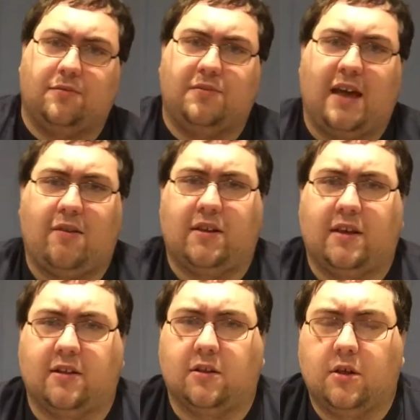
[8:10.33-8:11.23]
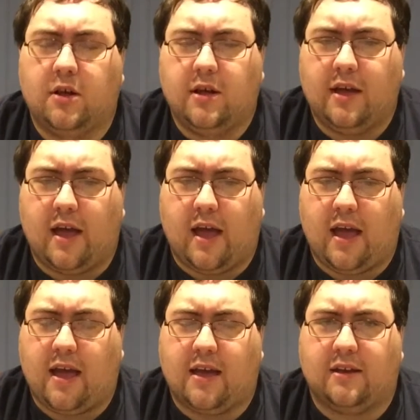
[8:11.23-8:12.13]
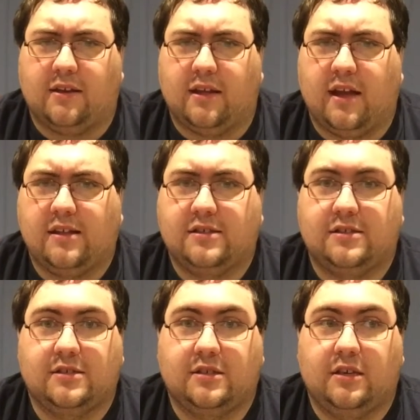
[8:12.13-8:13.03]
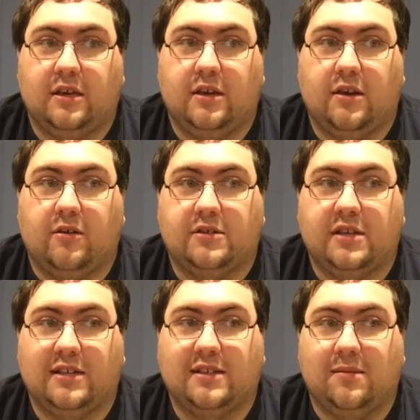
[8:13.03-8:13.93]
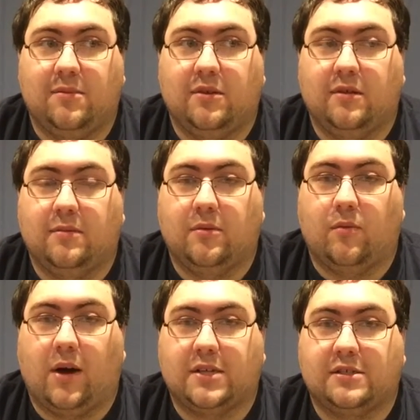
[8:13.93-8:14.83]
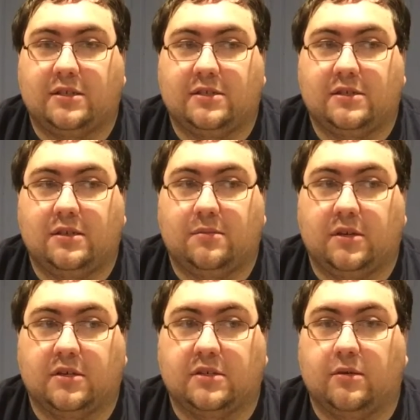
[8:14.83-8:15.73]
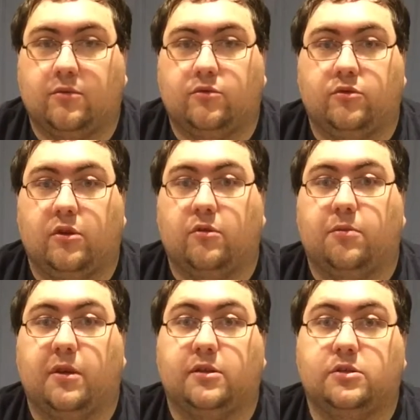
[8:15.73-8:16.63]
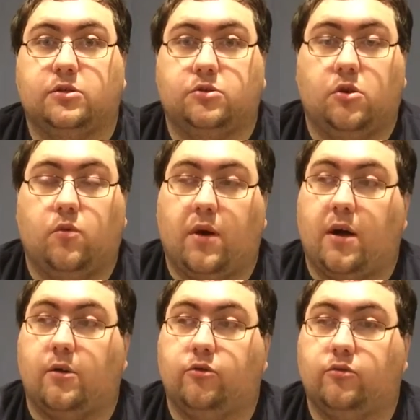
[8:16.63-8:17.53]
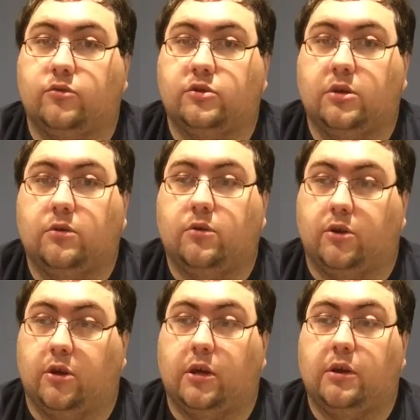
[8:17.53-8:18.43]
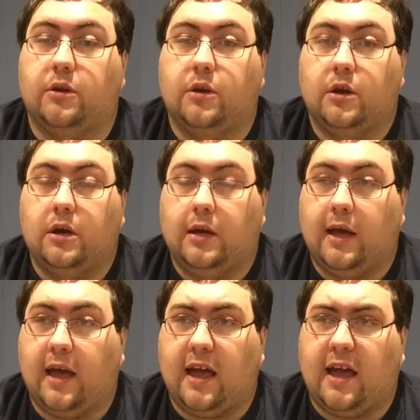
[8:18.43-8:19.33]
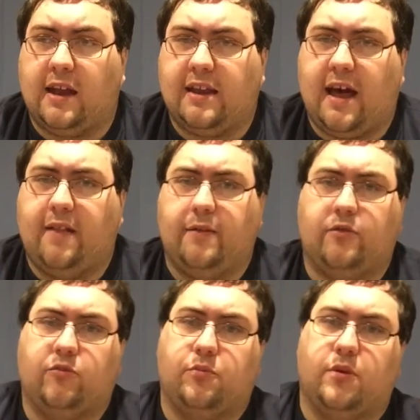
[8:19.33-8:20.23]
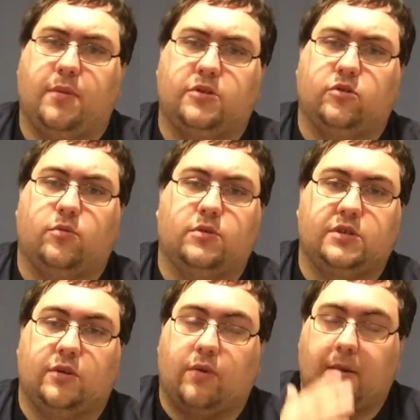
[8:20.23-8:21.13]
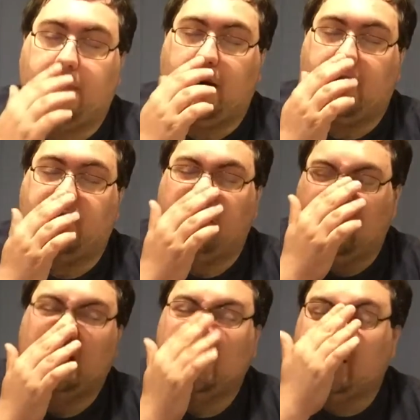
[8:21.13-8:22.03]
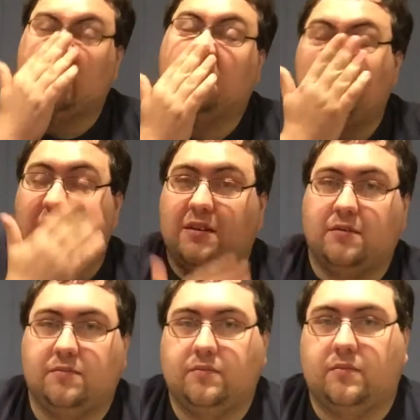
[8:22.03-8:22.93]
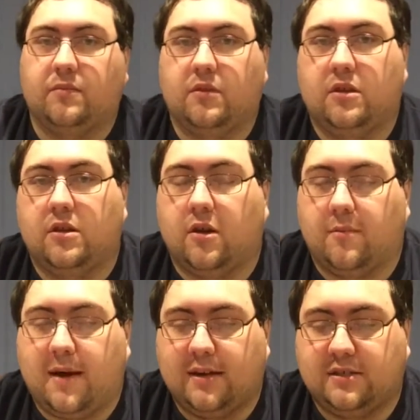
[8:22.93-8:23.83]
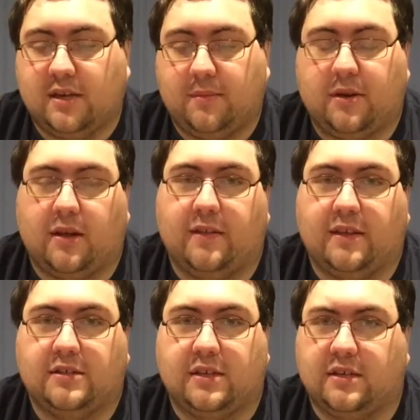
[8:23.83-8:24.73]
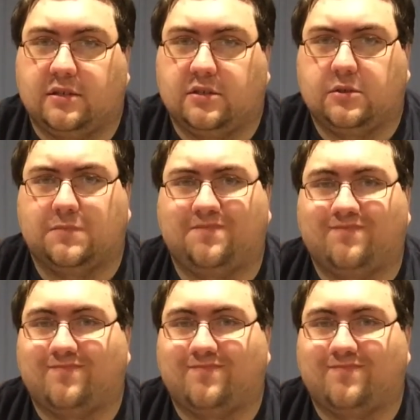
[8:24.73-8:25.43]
downhill, and it's unbelievable watching this team because they were playing so well, doing so good, and now they just pretty much almost hit rock bottom. So my sentiment on this is,